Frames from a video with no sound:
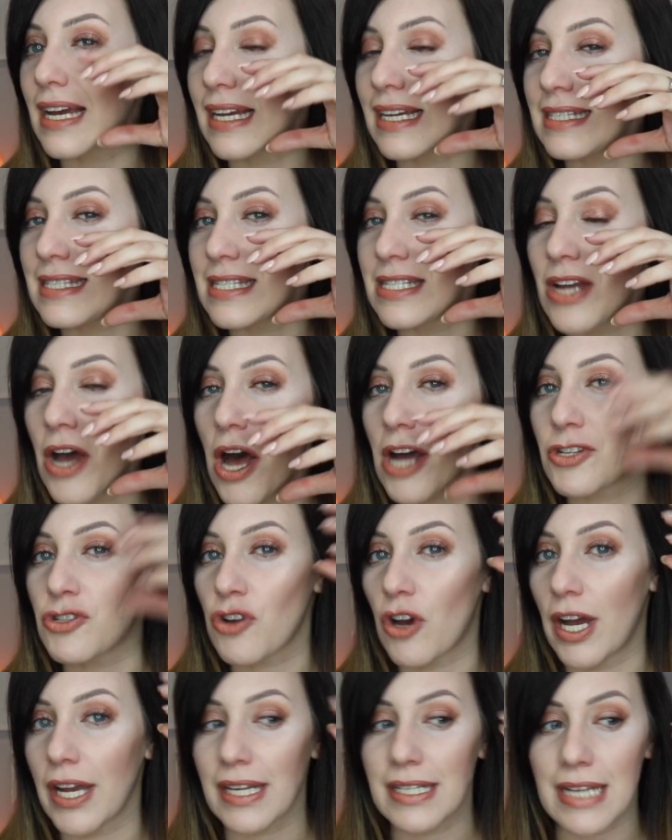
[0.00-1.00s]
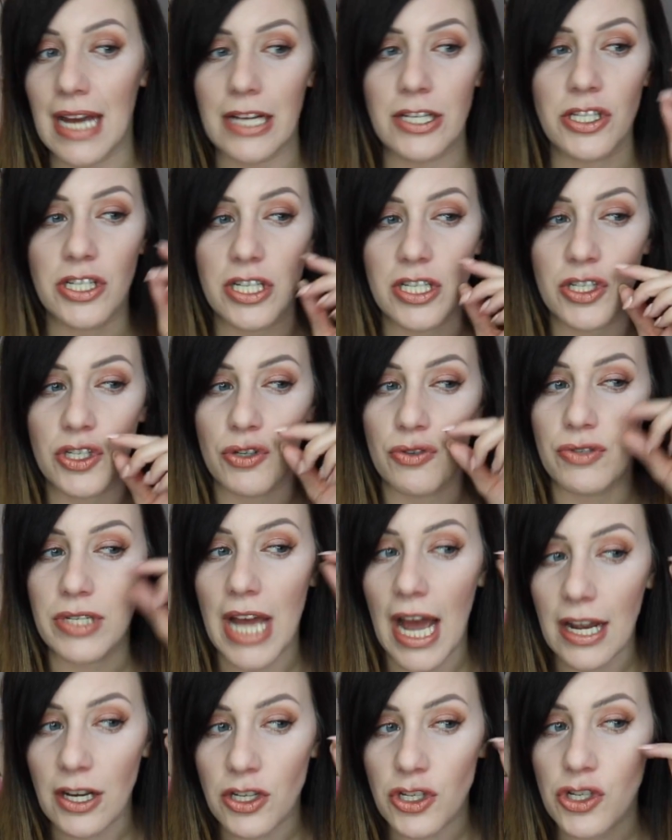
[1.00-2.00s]
It's not drawing attention to
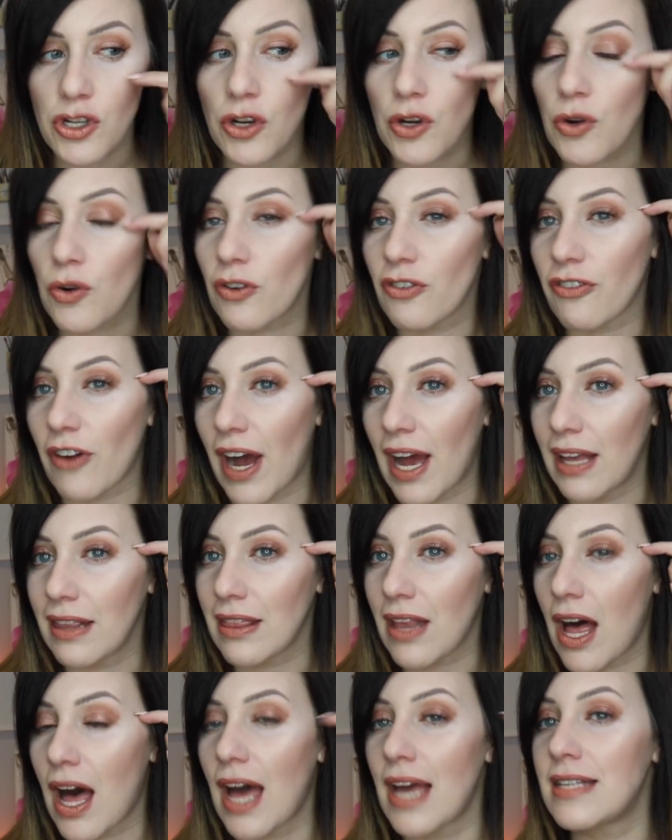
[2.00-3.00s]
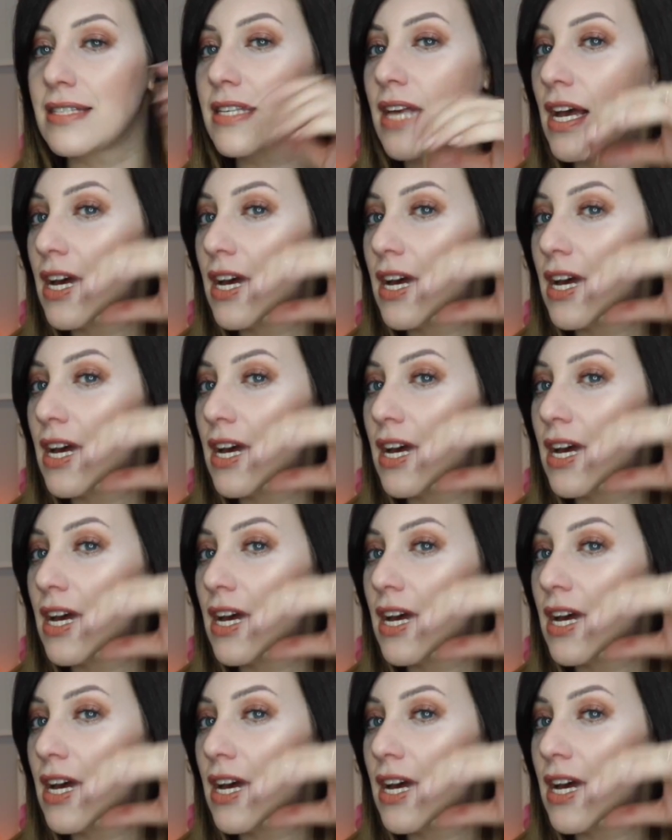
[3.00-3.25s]
texture or fine lines.